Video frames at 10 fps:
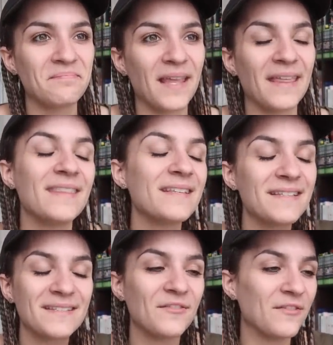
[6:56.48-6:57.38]
and this
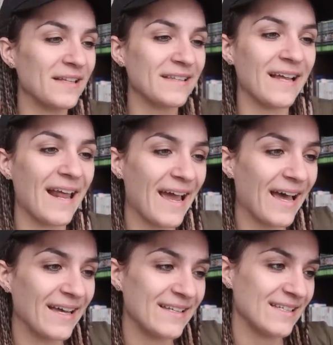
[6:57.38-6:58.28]
is a feeling that I
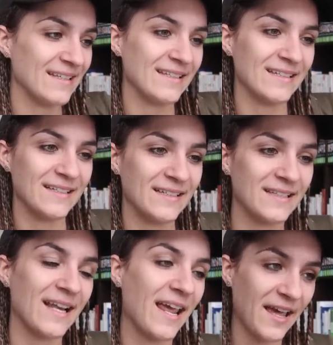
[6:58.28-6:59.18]
had in the,
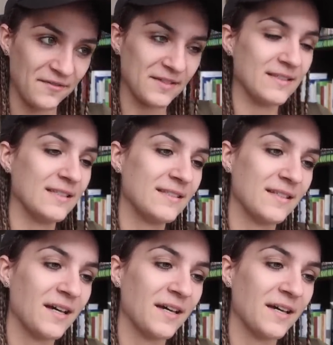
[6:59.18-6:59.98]
that I have in this